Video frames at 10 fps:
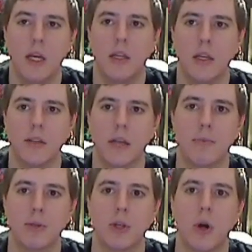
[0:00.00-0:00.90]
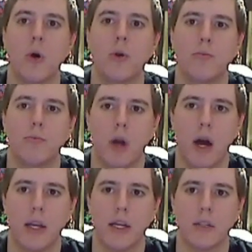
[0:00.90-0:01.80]
This episode
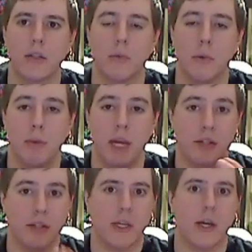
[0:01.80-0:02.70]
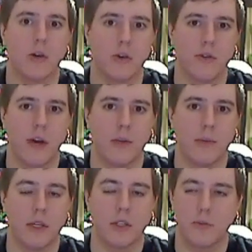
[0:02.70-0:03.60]
brought in some amazing character
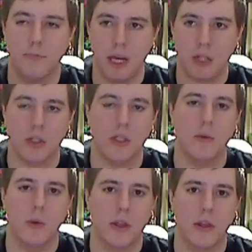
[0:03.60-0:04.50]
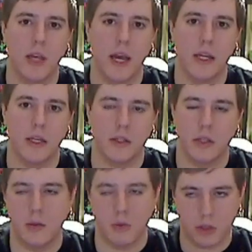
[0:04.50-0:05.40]
development, especially with the ending
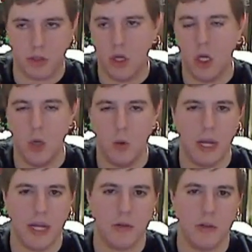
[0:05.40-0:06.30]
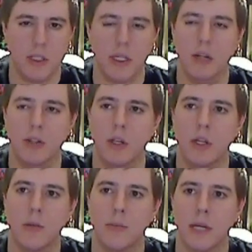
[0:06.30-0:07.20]
scene, which we'll get to and discuss in a
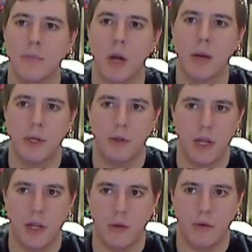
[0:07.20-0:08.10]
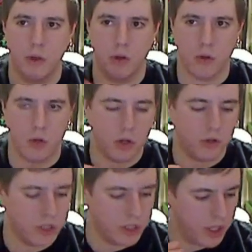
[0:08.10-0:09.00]
little bit, probably near the end of the review, so I'll go
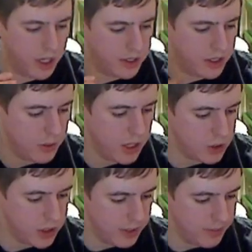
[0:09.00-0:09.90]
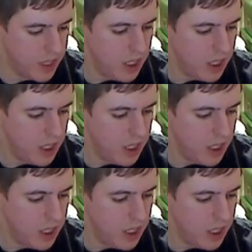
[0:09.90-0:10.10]
see, uh, sequential here.